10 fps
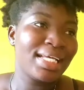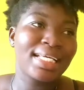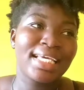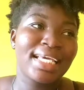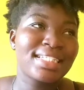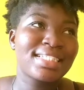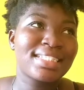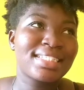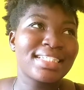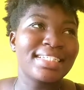kids
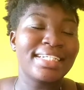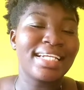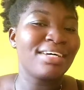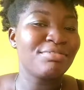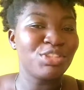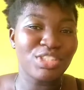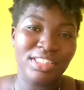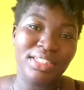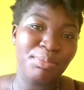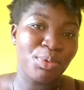love using
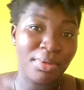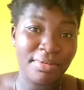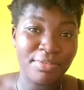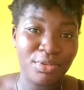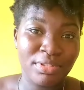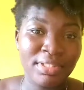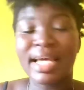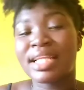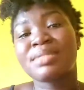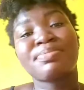the mobile phone
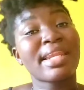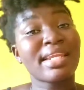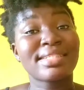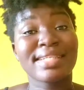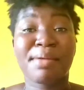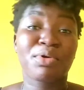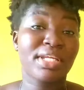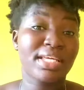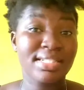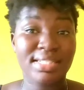and spending time on the
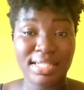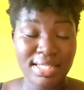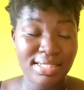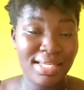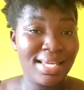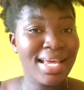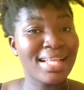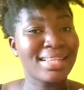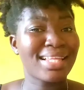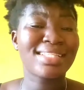internet.
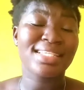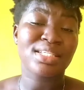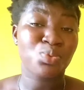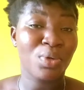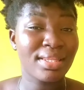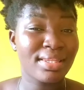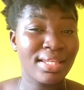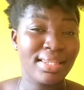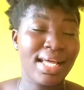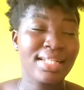And that is one
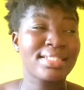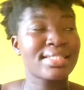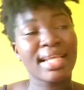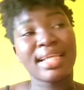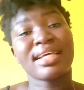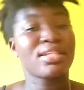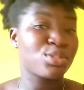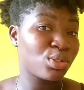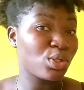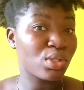thing that's taking a
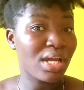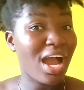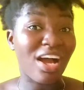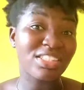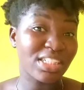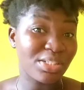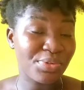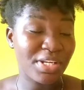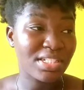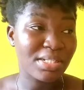toll on our
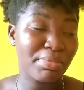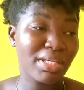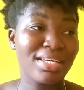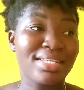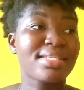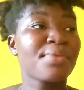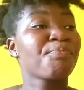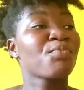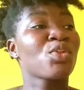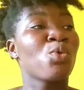generation, because
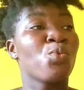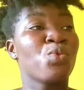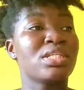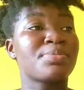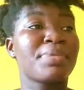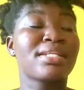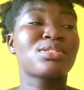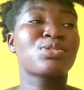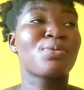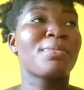we spend
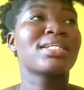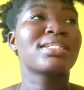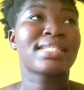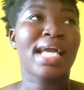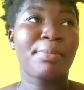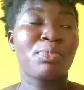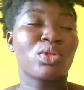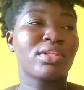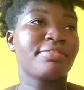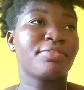so much time
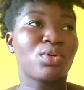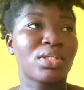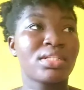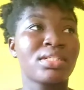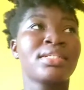on the phone